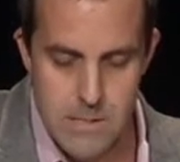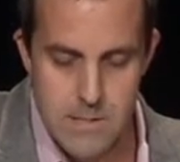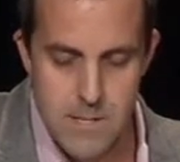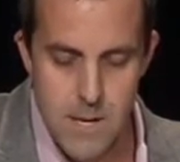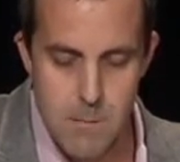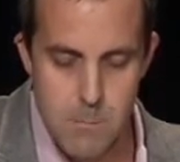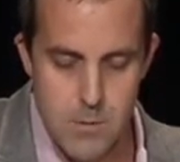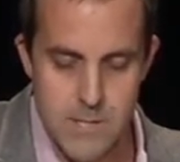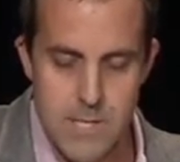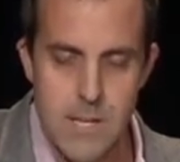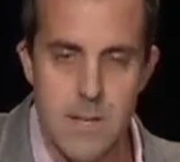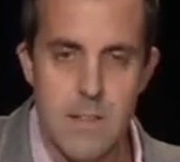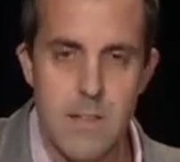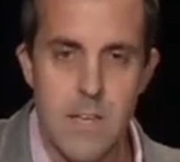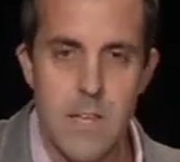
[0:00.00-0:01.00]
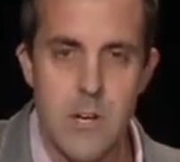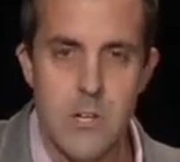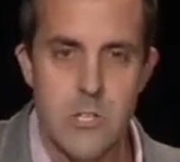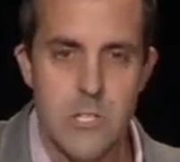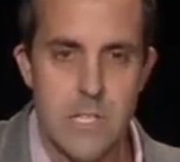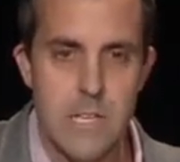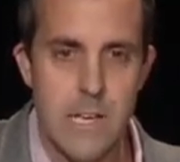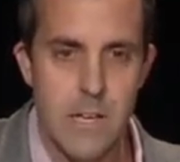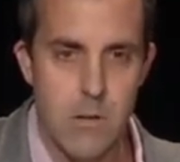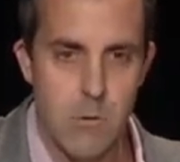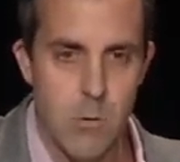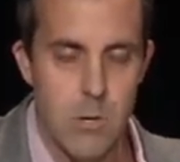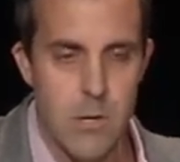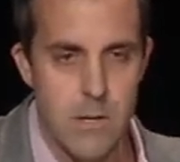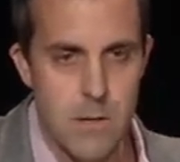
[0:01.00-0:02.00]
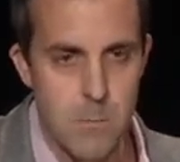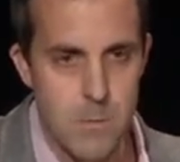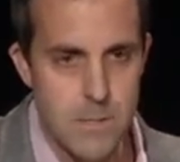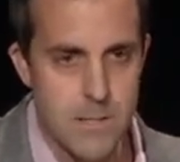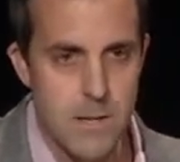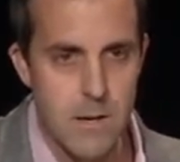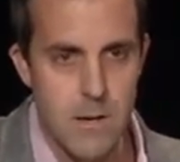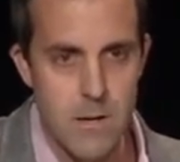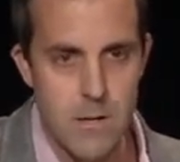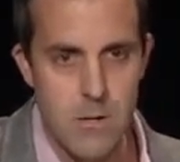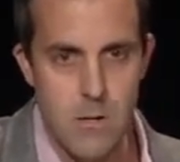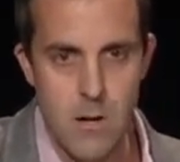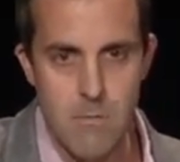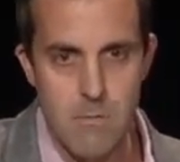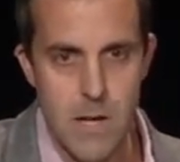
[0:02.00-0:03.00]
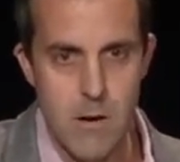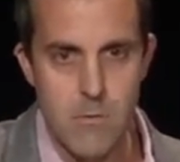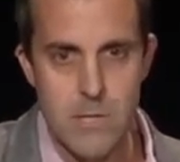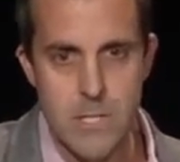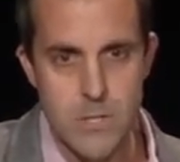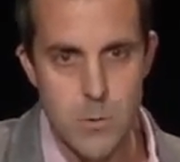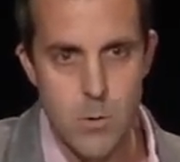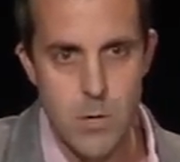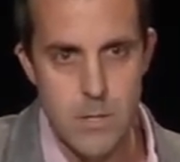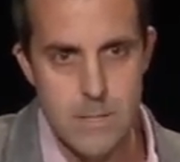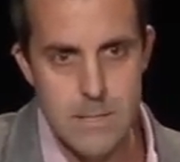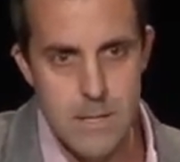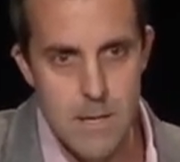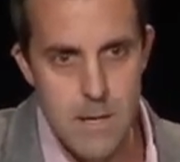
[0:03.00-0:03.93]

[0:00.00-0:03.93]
10% of the energy included in the material of that resource